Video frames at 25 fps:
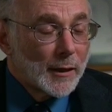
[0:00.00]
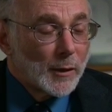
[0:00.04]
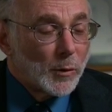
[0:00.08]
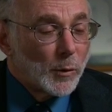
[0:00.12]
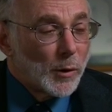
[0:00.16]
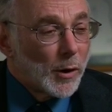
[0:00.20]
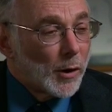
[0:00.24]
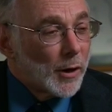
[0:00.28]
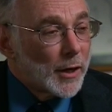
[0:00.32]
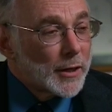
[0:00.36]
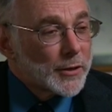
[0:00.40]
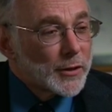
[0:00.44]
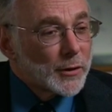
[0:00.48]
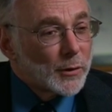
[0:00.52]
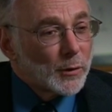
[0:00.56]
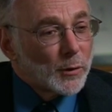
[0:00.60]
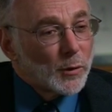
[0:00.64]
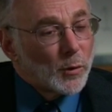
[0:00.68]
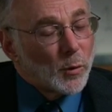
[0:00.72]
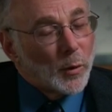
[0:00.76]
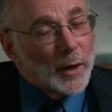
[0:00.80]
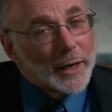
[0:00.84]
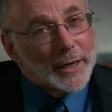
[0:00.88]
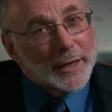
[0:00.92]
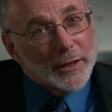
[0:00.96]
We're also
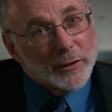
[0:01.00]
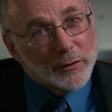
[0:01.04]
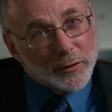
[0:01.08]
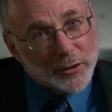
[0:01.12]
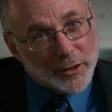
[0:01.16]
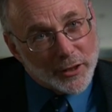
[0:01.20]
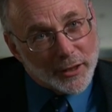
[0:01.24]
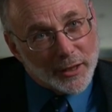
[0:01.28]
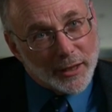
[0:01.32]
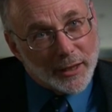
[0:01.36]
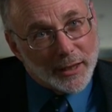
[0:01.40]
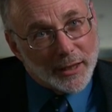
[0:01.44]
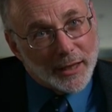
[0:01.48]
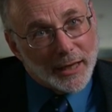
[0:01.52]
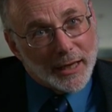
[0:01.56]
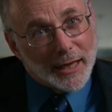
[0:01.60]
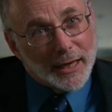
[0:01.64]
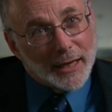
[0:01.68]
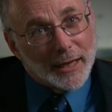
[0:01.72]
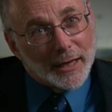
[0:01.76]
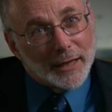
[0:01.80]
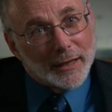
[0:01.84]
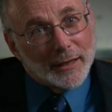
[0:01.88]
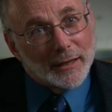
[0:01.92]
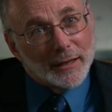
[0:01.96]
quite interested
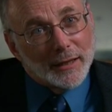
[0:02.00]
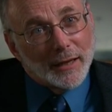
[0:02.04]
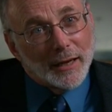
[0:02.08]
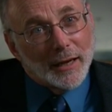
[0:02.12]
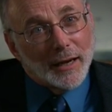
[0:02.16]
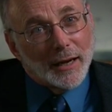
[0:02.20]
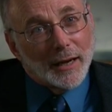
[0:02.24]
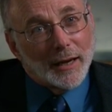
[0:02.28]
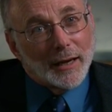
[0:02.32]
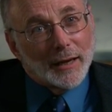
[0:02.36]
in